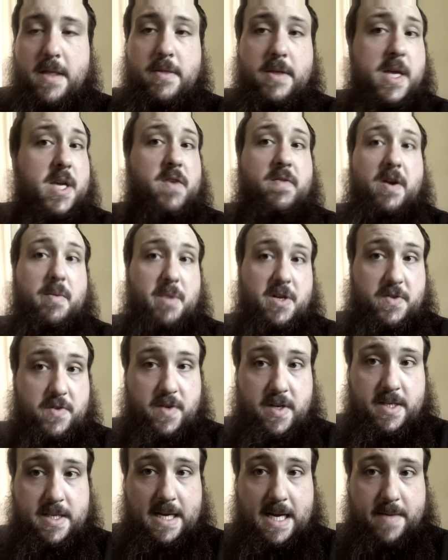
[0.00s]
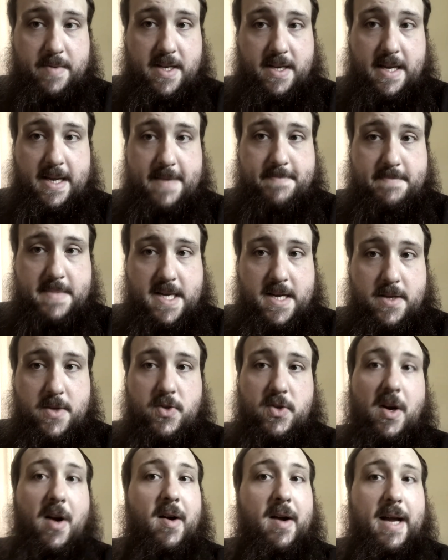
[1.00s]
Thank you very much for your time today.
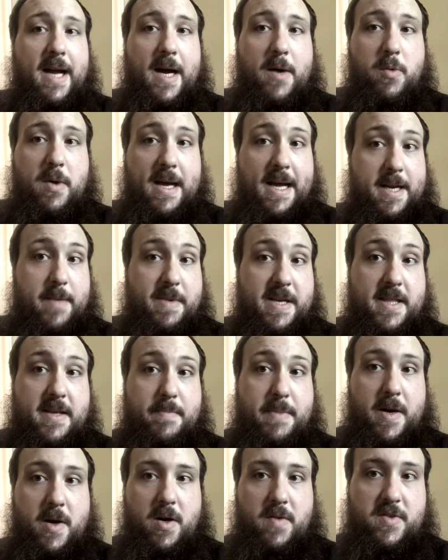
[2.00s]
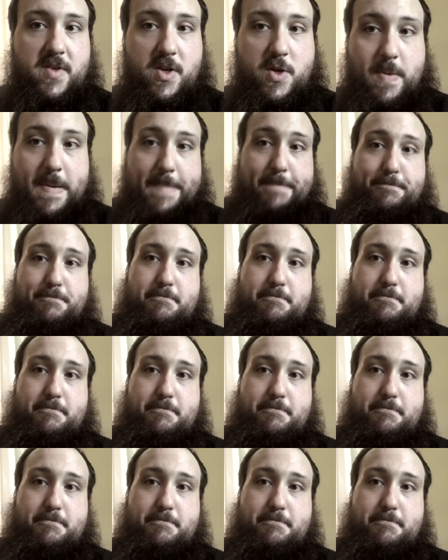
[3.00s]
Sorry I had to be the bearer of such